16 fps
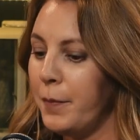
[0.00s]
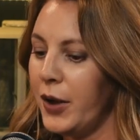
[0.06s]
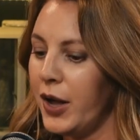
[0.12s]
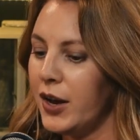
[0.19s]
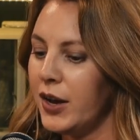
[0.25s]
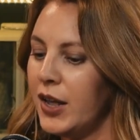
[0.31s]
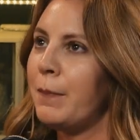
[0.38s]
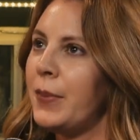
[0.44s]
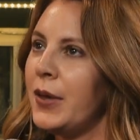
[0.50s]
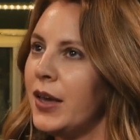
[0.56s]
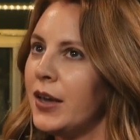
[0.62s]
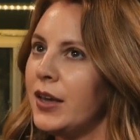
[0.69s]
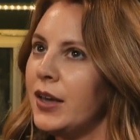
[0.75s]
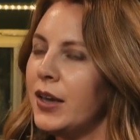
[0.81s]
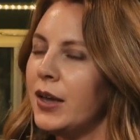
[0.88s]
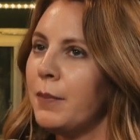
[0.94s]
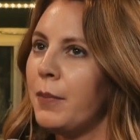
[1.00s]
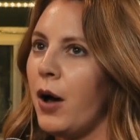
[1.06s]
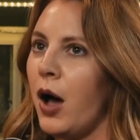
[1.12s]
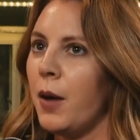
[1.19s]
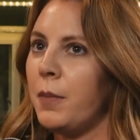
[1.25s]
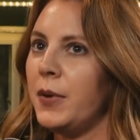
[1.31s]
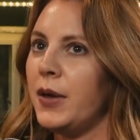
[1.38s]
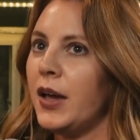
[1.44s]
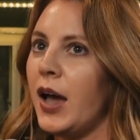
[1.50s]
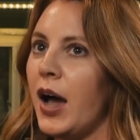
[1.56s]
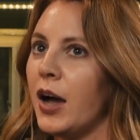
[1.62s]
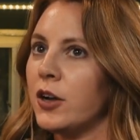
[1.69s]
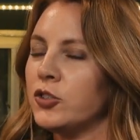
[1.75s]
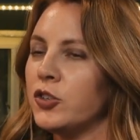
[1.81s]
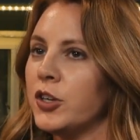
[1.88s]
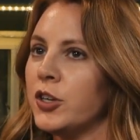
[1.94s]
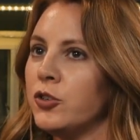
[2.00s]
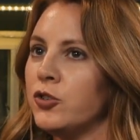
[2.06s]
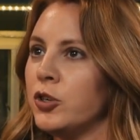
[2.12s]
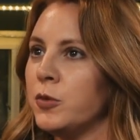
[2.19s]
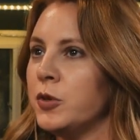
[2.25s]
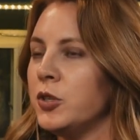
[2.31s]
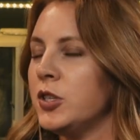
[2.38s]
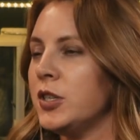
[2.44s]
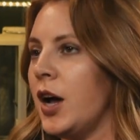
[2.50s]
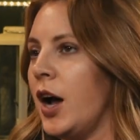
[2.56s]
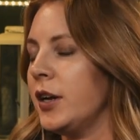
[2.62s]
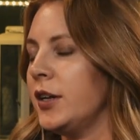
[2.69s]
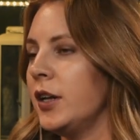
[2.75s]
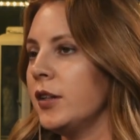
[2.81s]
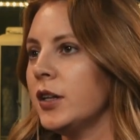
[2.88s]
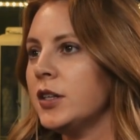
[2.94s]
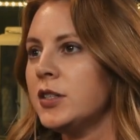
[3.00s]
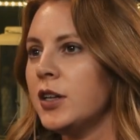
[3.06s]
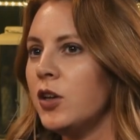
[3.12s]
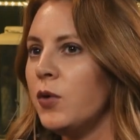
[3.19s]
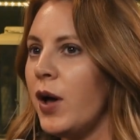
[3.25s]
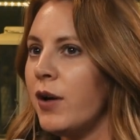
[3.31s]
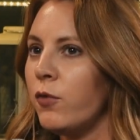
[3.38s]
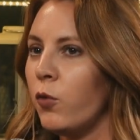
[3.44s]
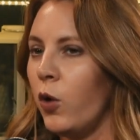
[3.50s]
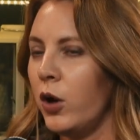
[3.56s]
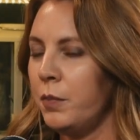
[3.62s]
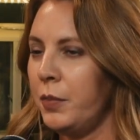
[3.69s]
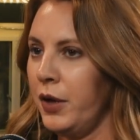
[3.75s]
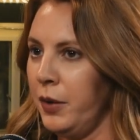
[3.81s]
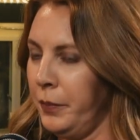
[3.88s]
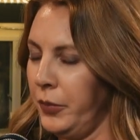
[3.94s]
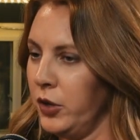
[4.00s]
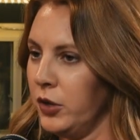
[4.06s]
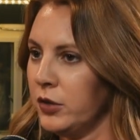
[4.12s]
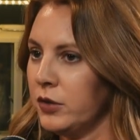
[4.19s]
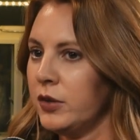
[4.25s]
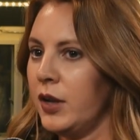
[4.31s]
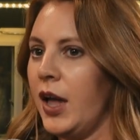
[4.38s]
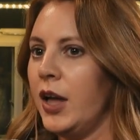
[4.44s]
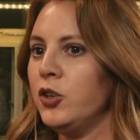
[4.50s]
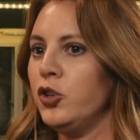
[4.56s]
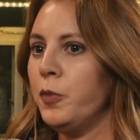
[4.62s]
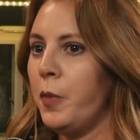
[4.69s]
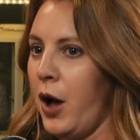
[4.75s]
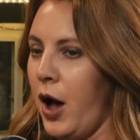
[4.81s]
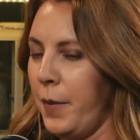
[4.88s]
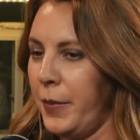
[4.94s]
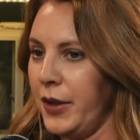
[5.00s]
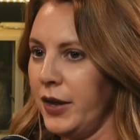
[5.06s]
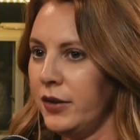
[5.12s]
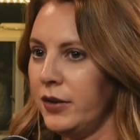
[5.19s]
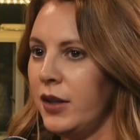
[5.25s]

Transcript: But picking and popping actually contributes to acne. Let's say you have one pimple and you pop it.